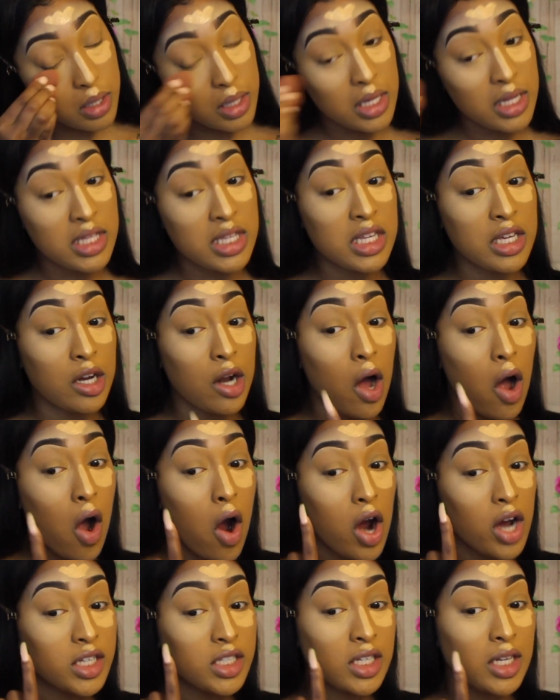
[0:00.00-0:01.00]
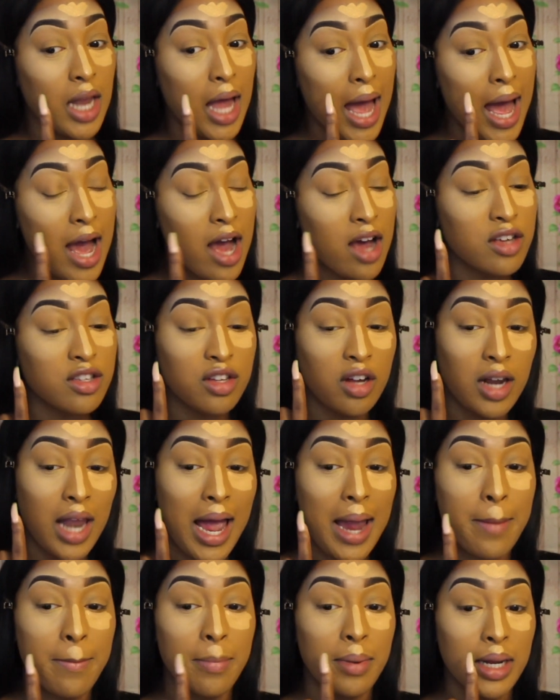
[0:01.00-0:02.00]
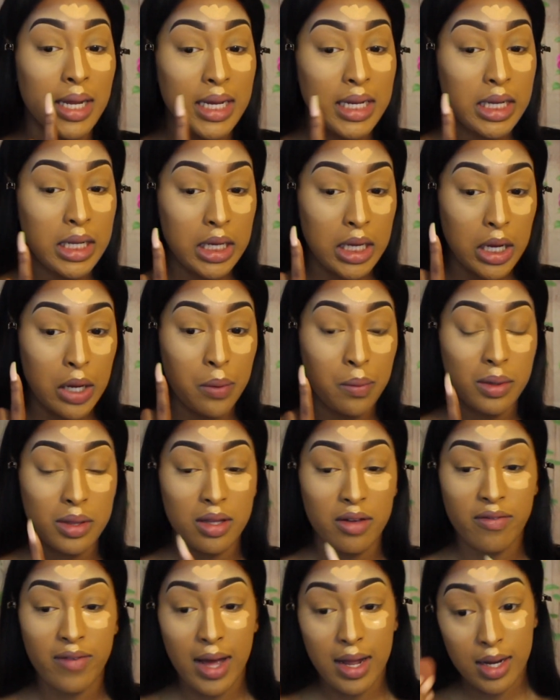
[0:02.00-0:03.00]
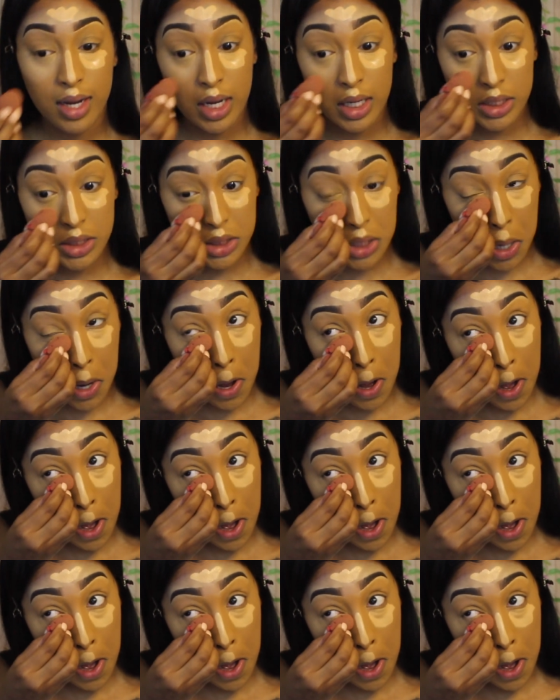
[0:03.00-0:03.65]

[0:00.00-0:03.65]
until the harsh lines are like blending in with the foundation.